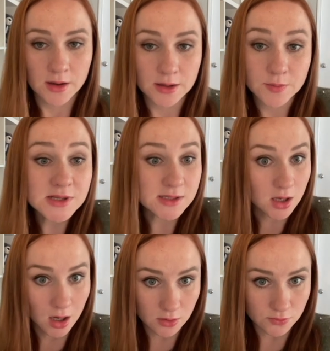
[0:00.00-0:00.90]
It means
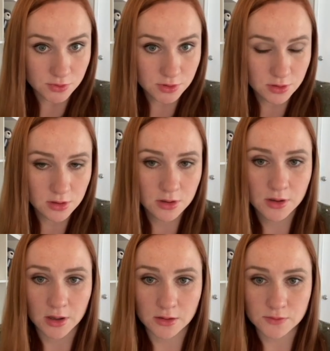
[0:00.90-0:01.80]
count.
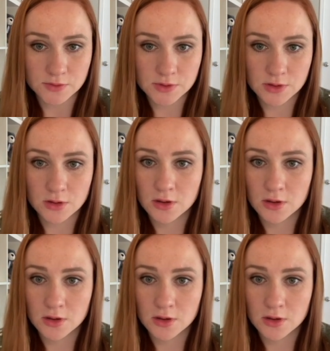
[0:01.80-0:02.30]
Count.